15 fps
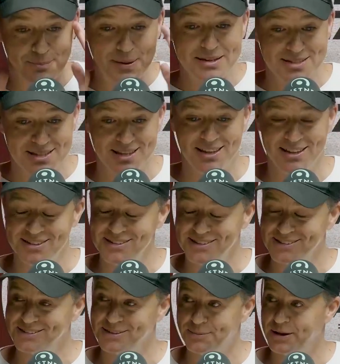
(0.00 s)
The best thing
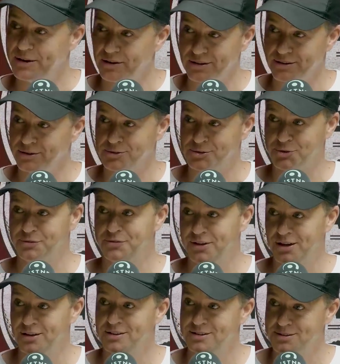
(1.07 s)
is, I'm not sure
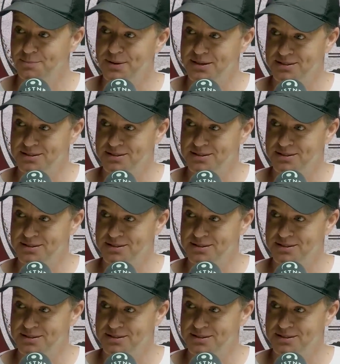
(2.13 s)
if you know this,